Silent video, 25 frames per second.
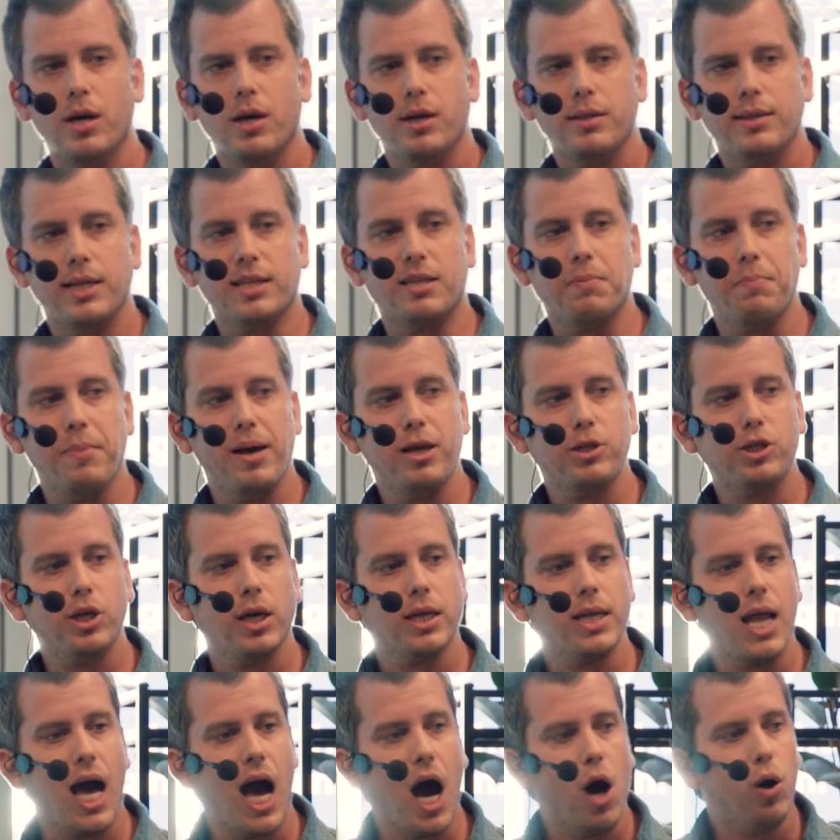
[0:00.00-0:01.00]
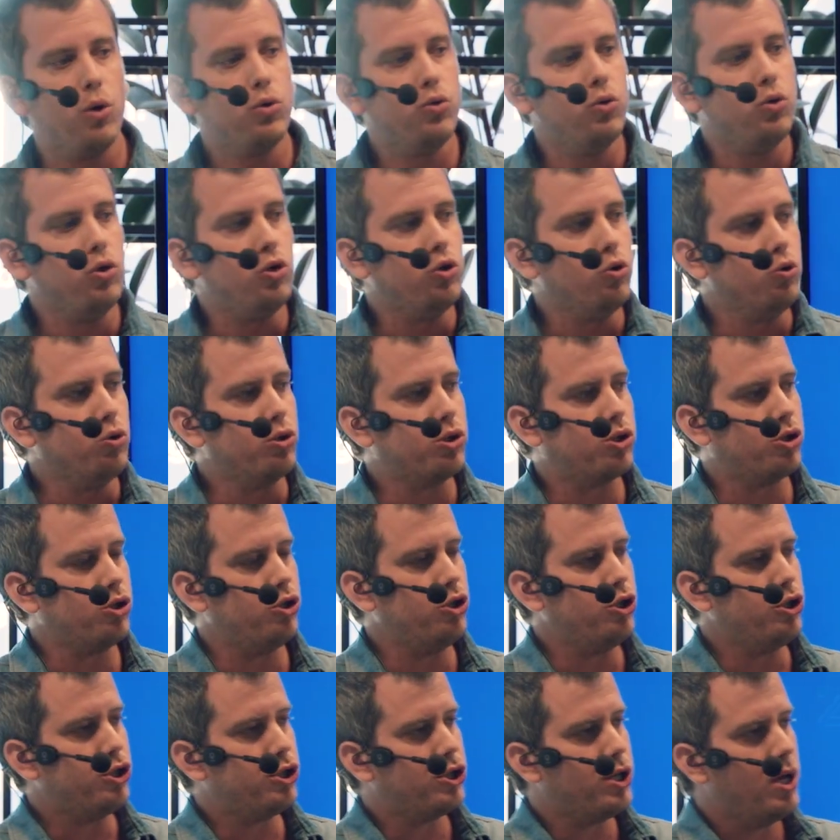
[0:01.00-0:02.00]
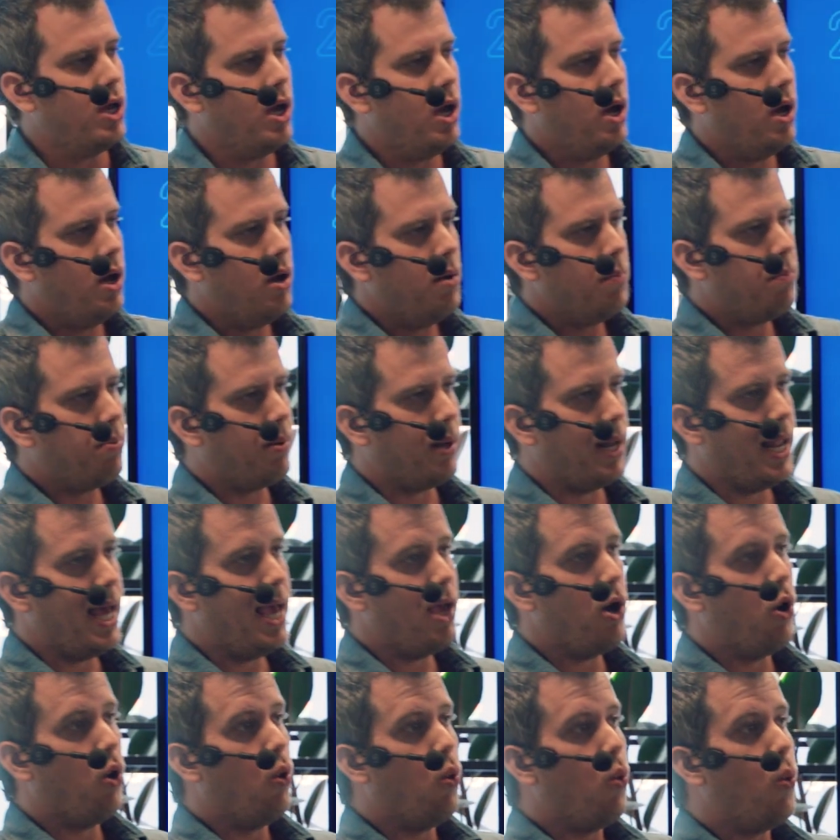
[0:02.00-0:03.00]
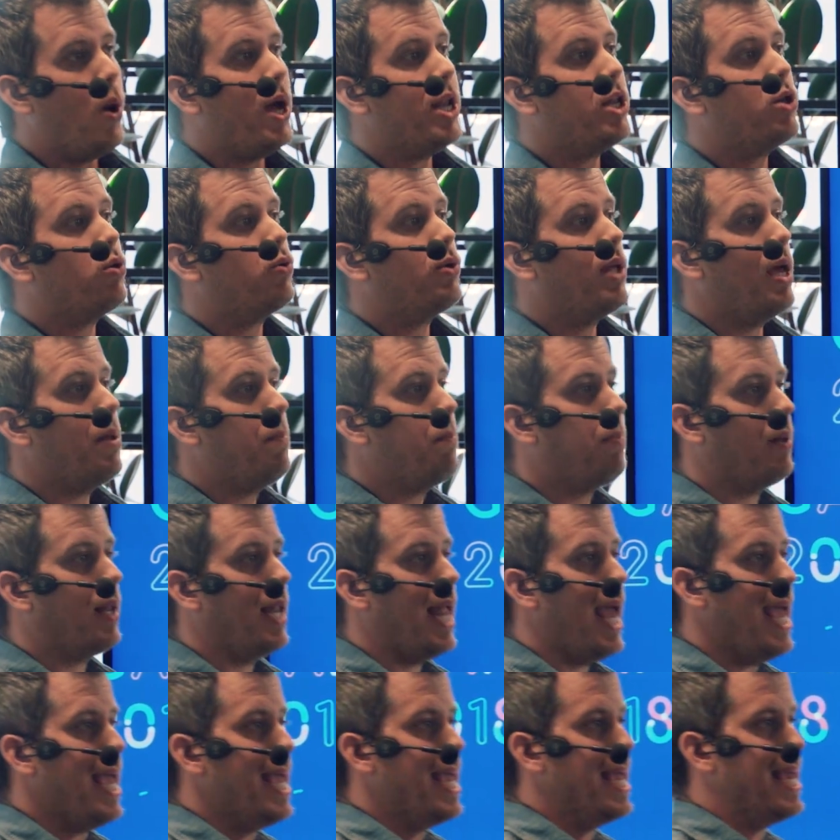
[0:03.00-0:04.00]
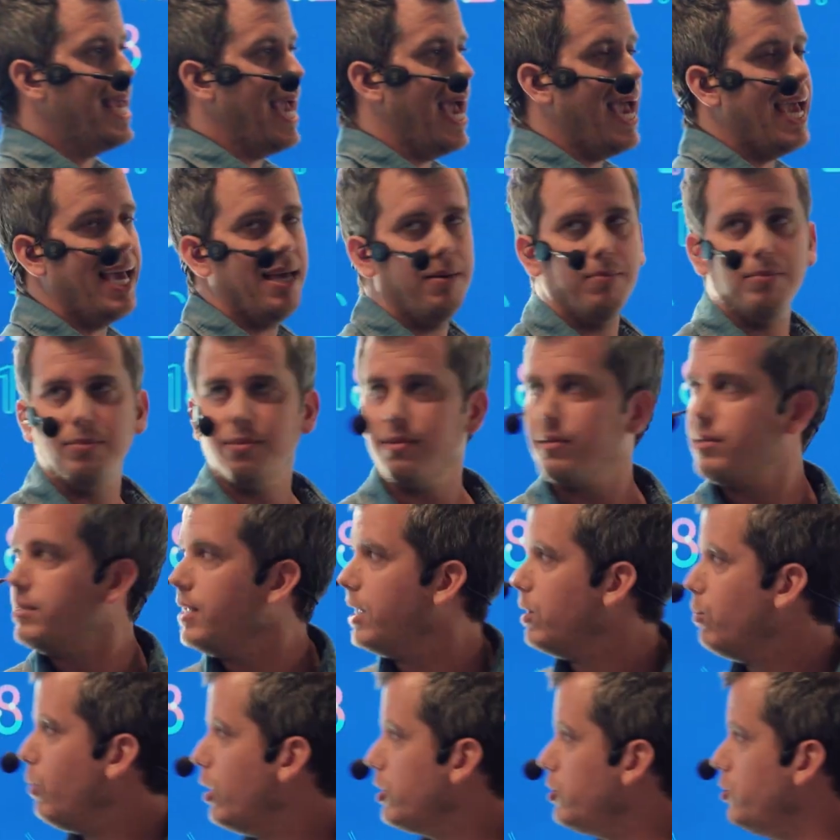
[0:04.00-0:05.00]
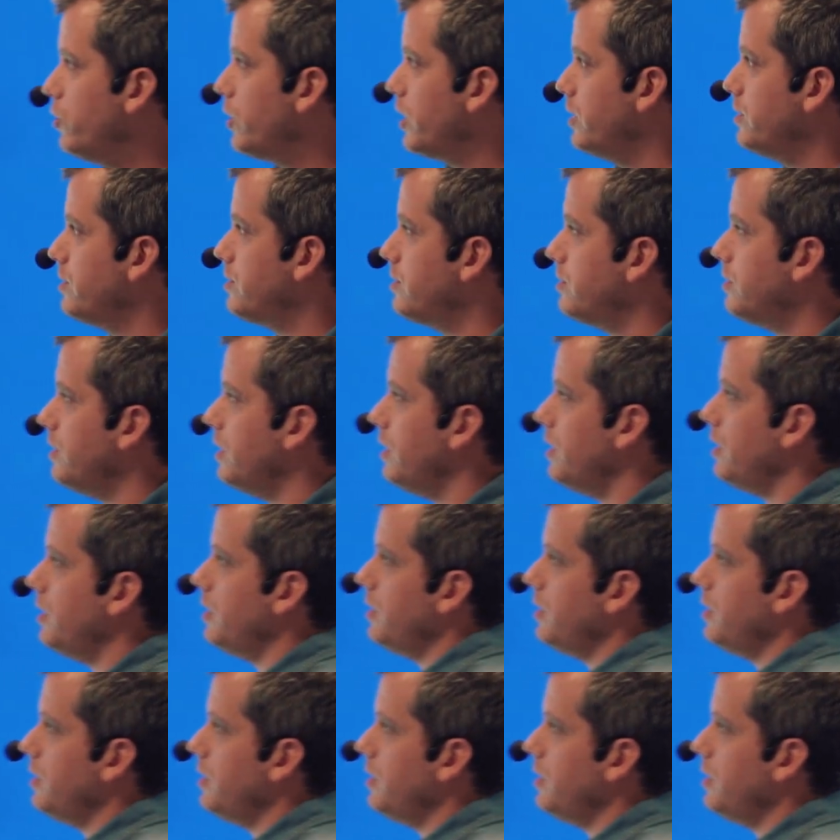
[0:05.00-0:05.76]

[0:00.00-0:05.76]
that measured how do users play or when do they play games. And what you can see